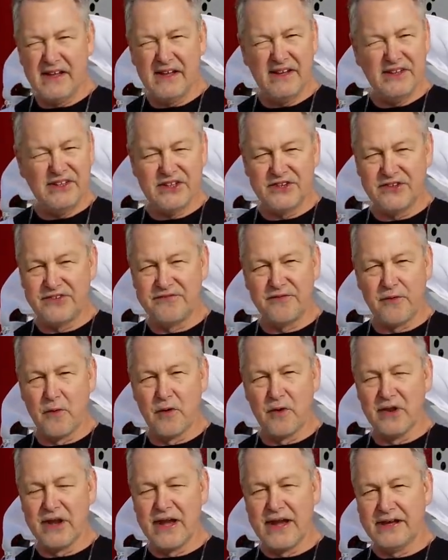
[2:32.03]
just
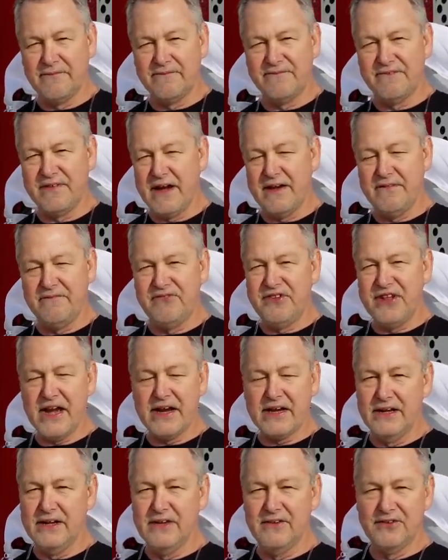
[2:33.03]
for like five
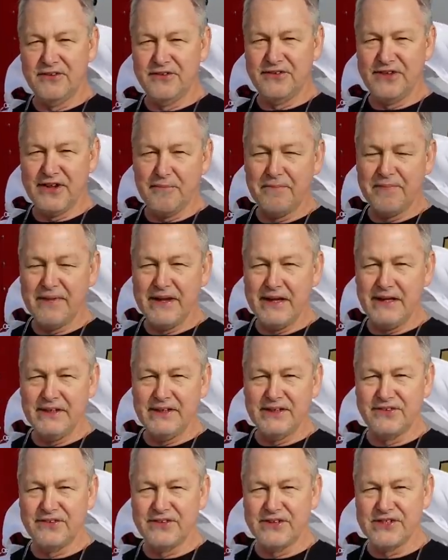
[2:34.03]
seconds or something,
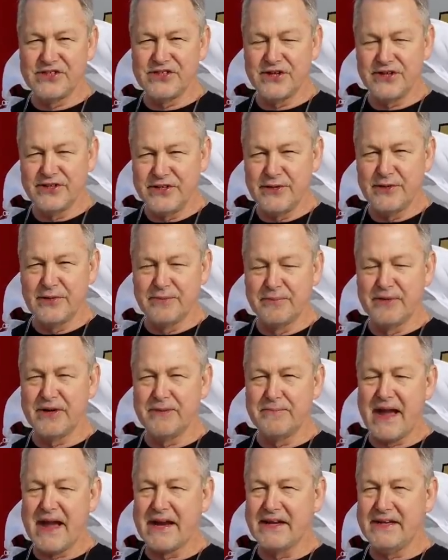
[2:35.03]
just to show you and put
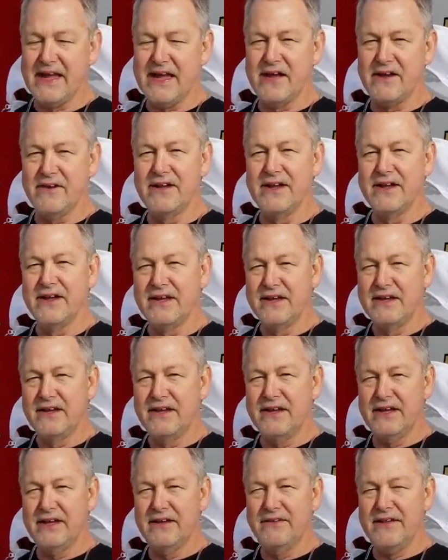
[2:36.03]
it back down.
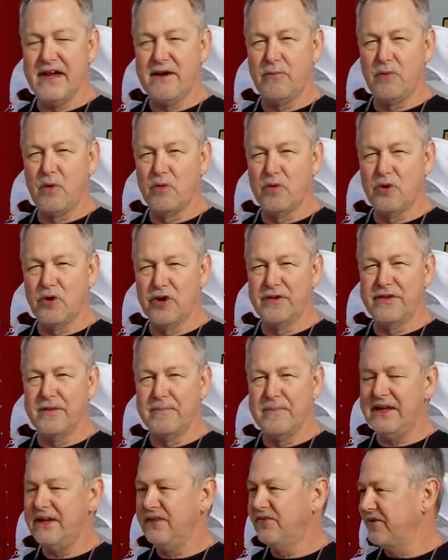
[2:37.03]
And that won't hurt the
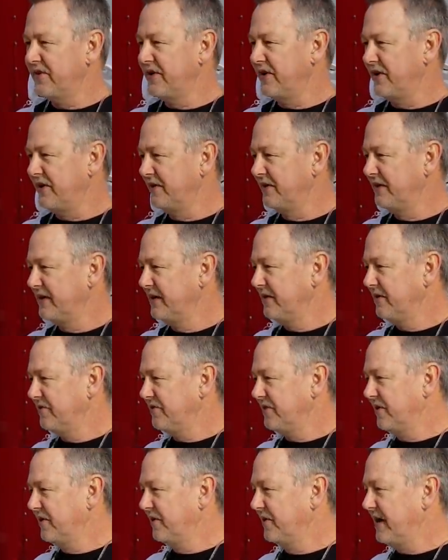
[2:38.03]
bees at all.
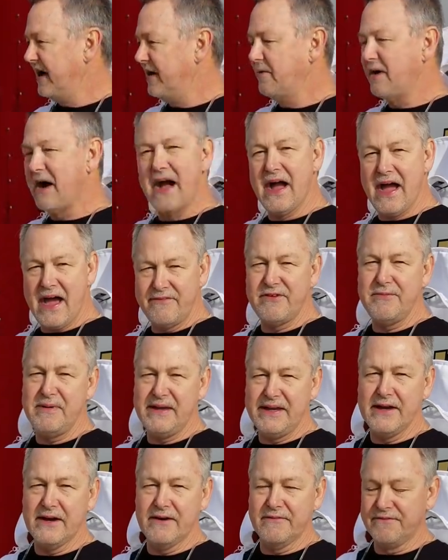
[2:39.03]
So I, I had to
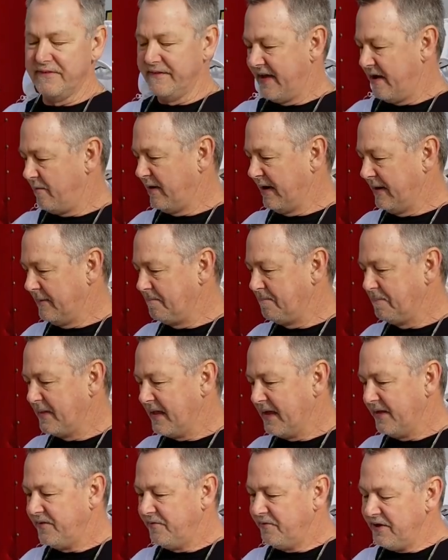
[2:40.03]
be careful that way.
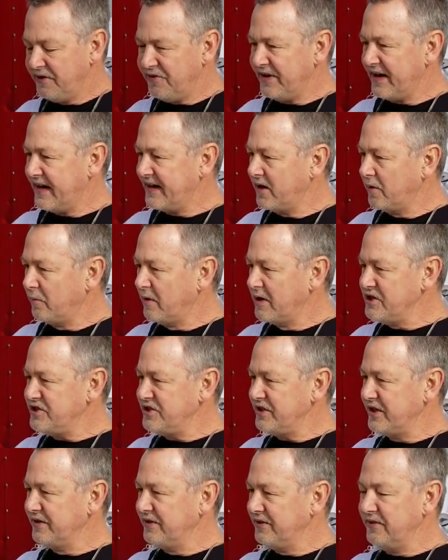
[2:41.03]
The reason I don't want
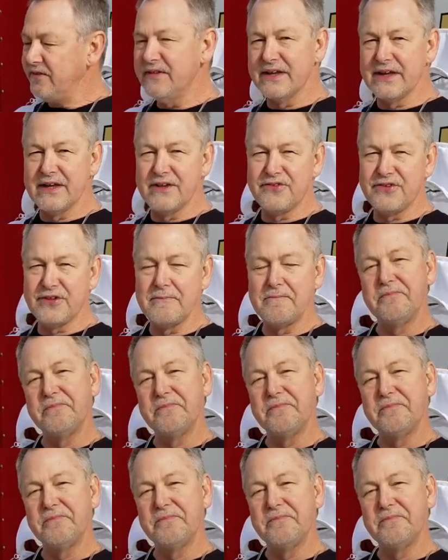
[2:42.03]
you to do this,